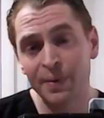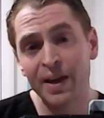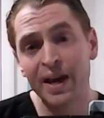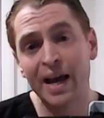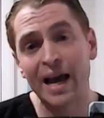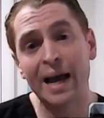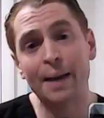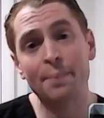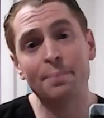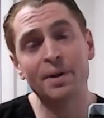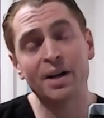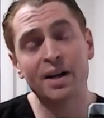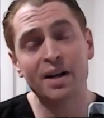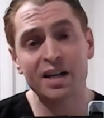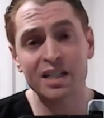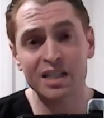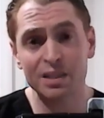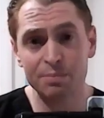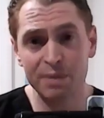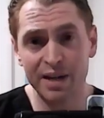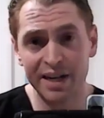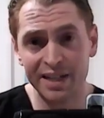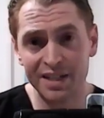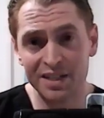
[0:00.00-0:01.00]
And
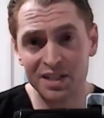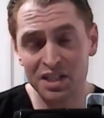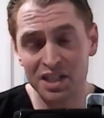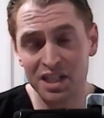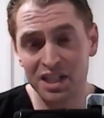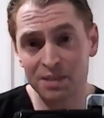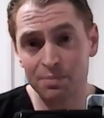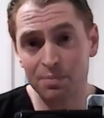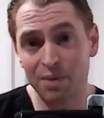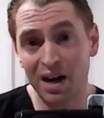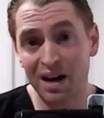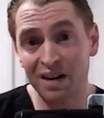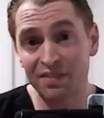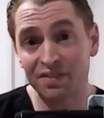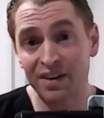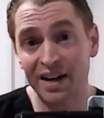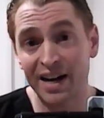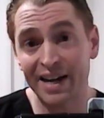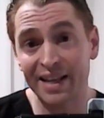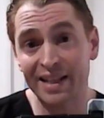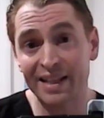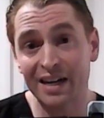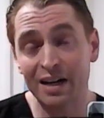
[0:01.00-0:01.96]
because many disease modifying